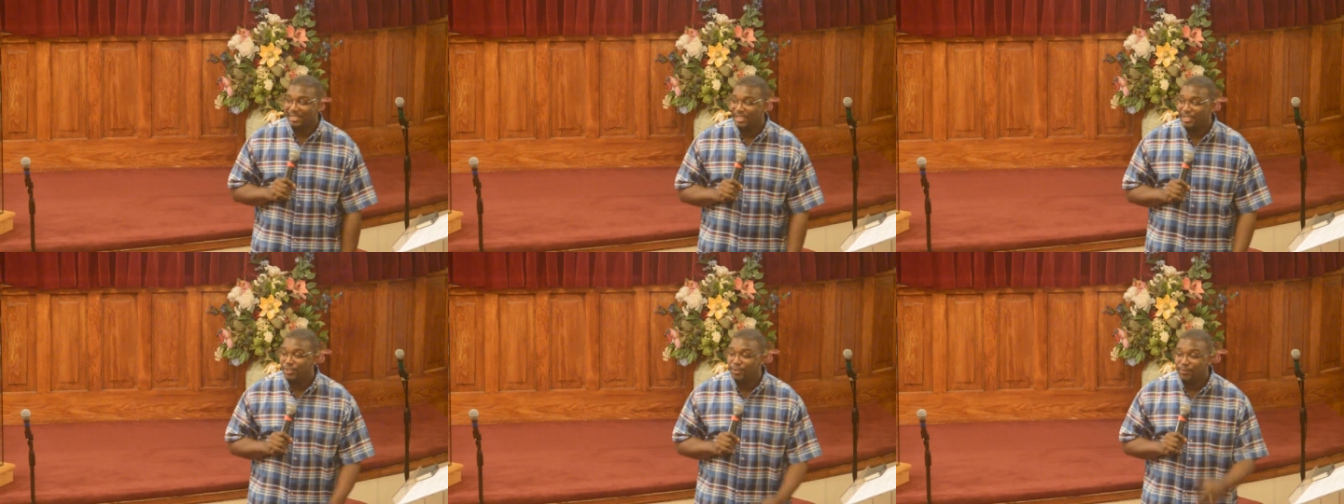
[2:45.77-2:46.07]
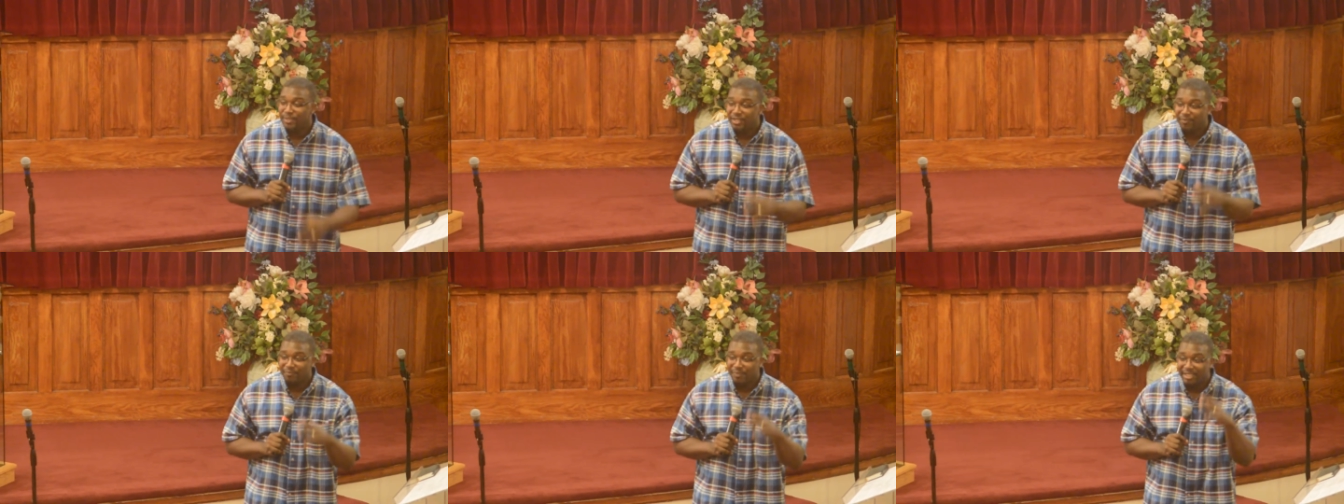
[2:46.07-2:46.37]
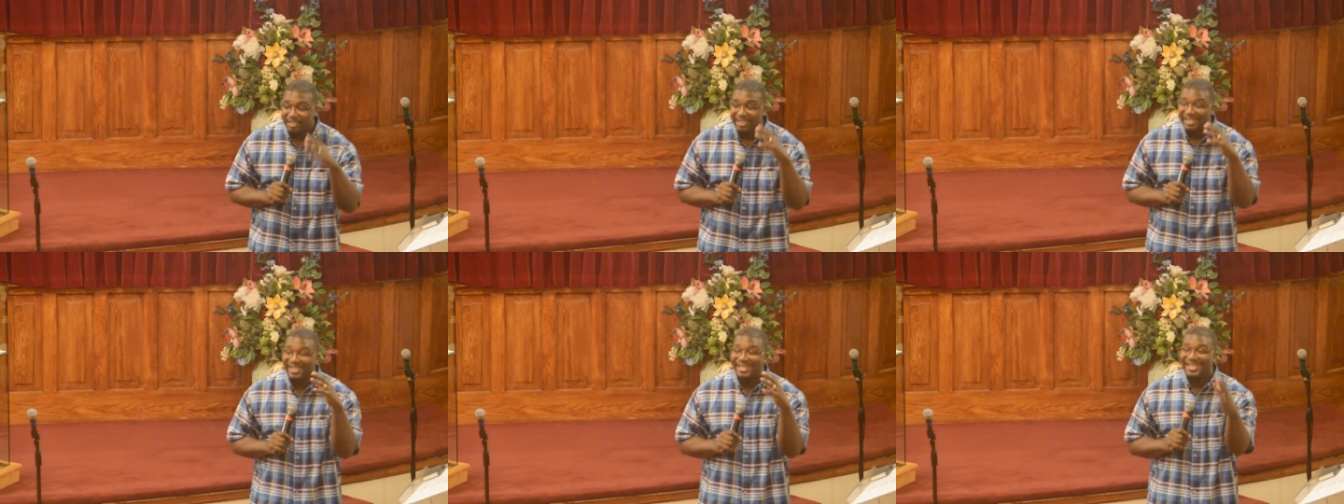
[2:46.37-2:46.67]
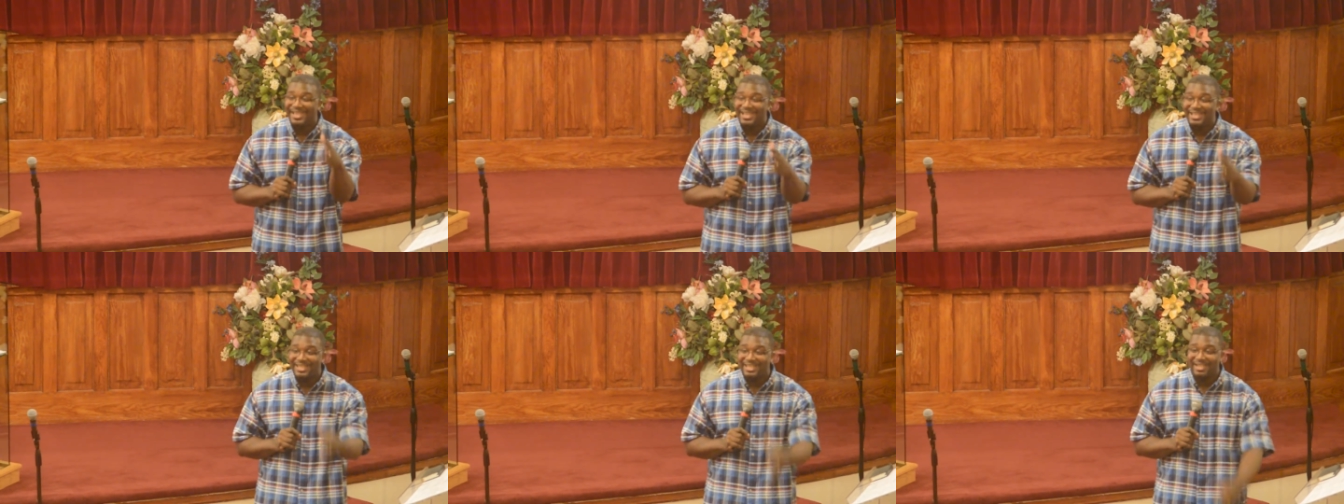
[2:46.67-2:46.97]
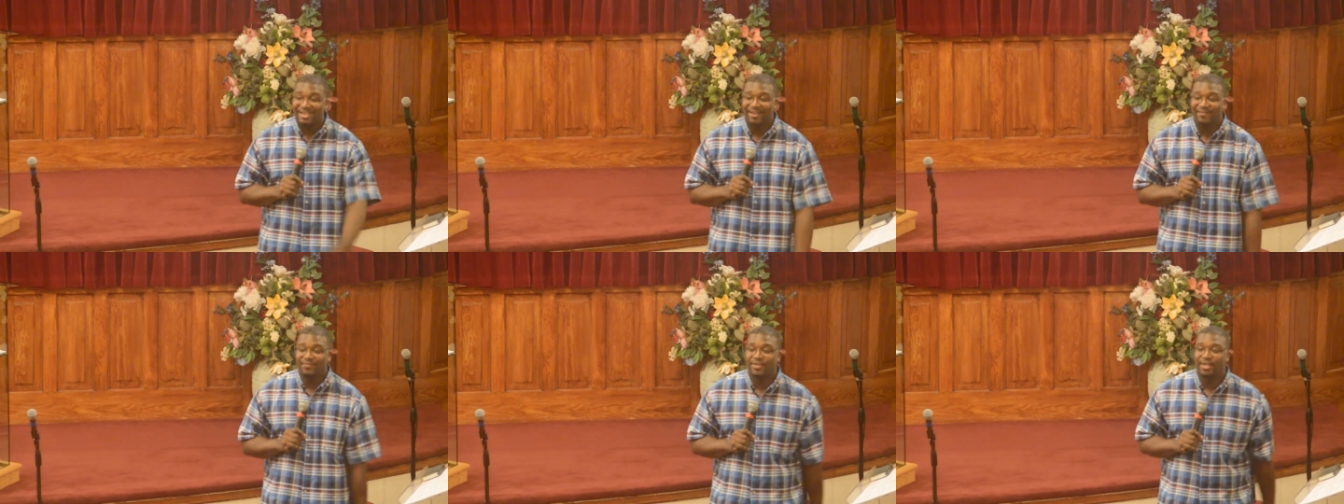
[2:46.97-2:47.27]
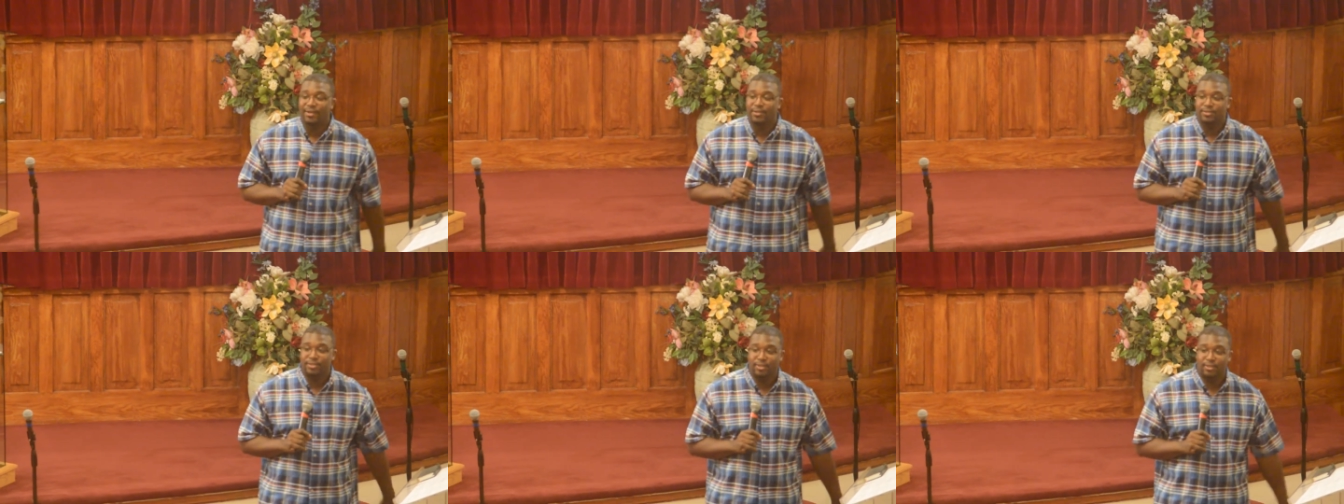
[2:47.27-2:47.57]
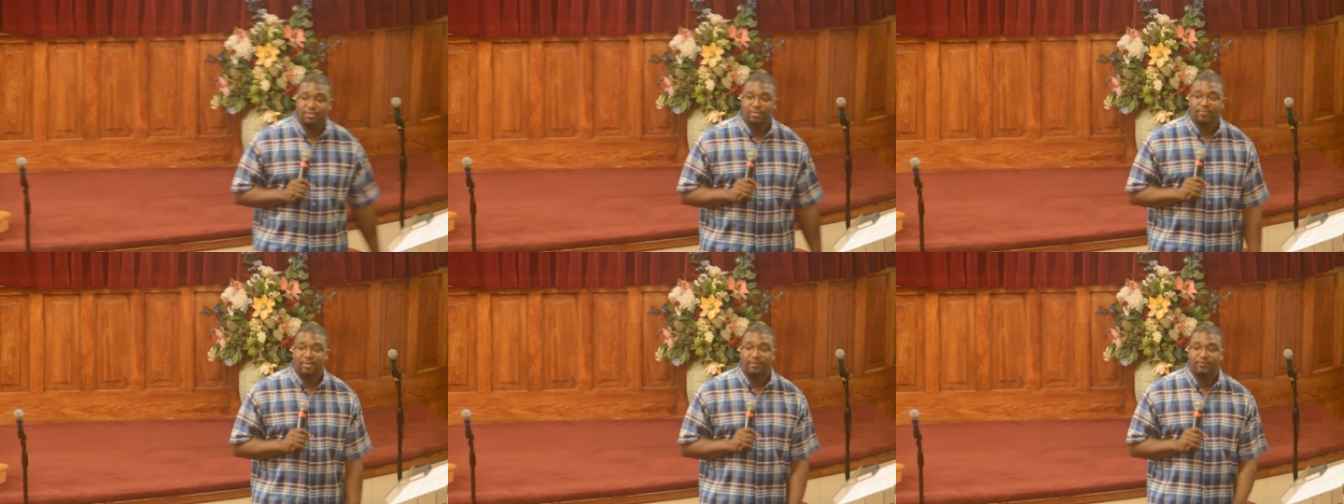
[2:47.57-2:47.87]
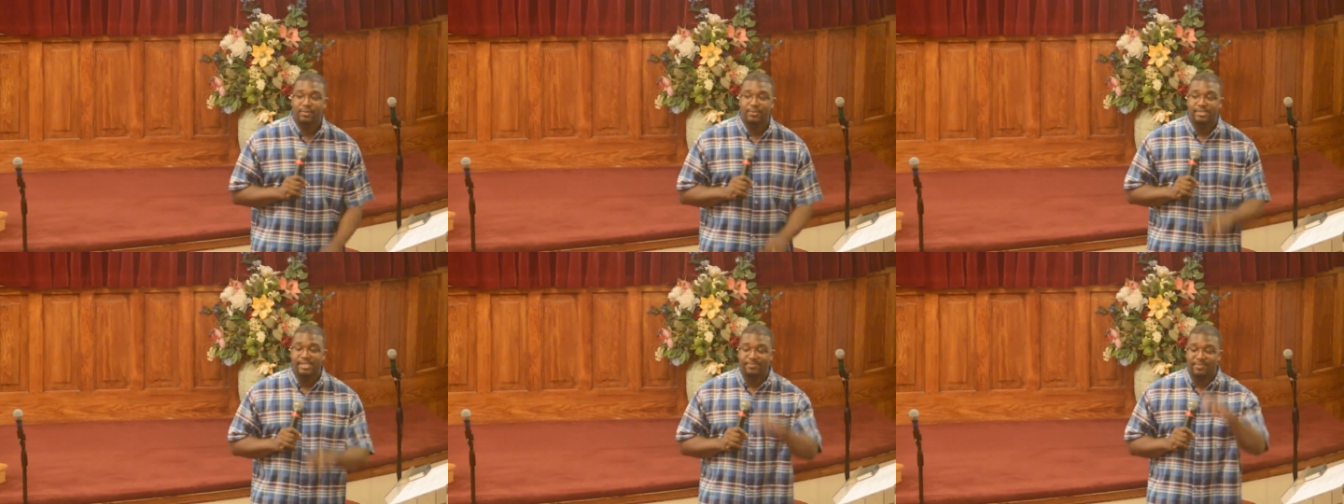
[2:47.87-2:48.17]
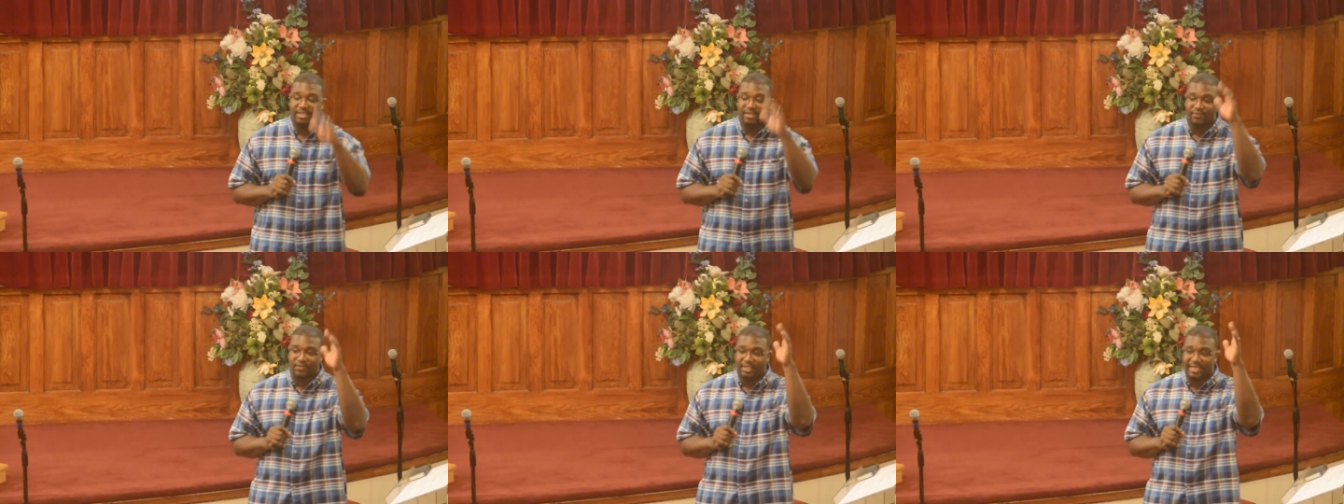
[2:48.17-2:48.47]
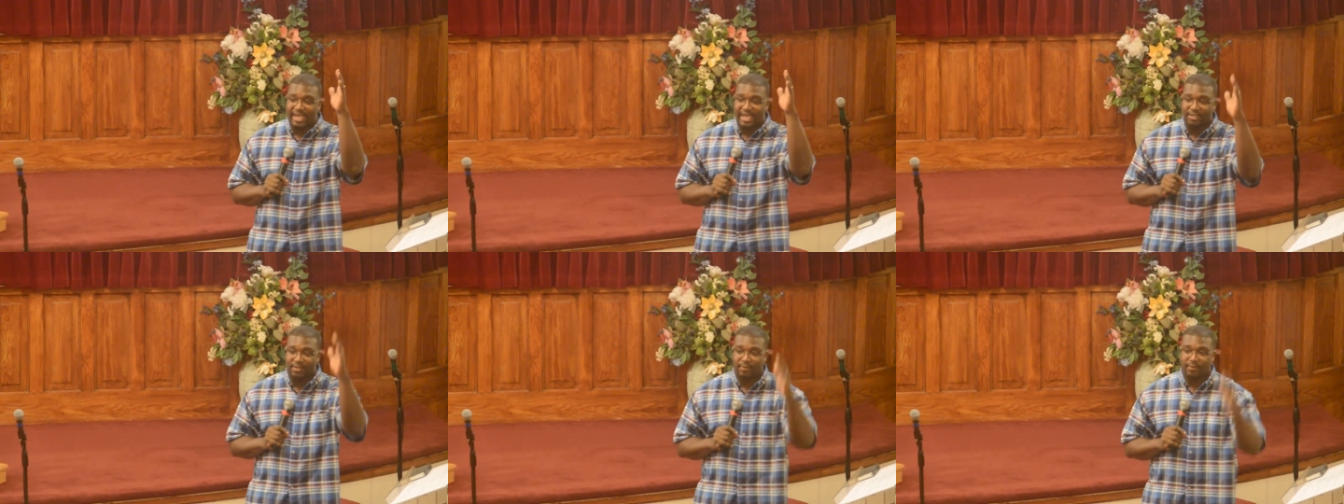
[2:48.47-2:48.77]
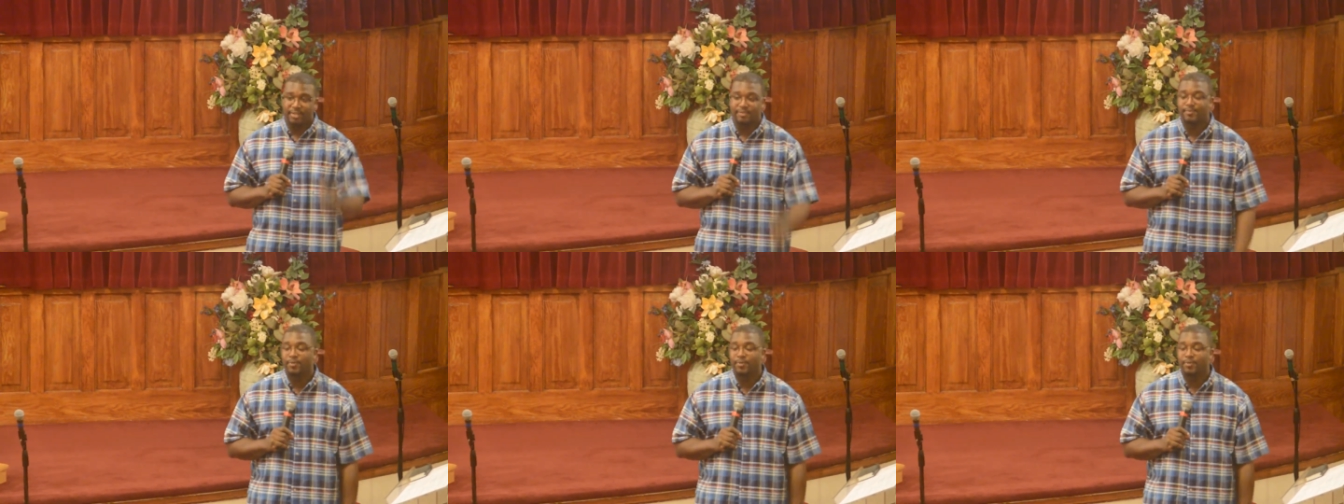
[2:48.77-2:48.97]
Can you give me any of the, those that we have used? Let me give you the categories.